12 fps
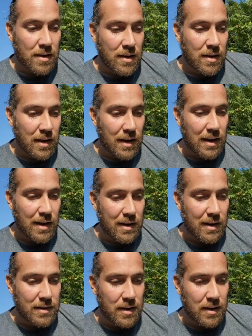
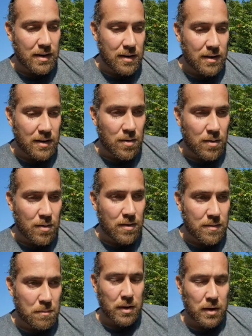and
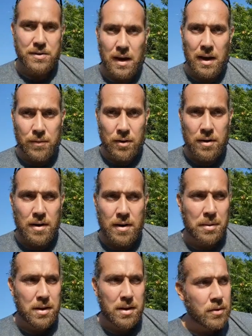months after, I
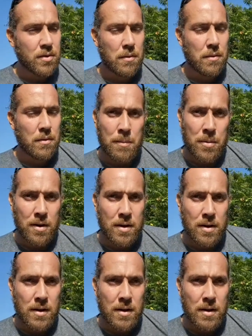believe it was November,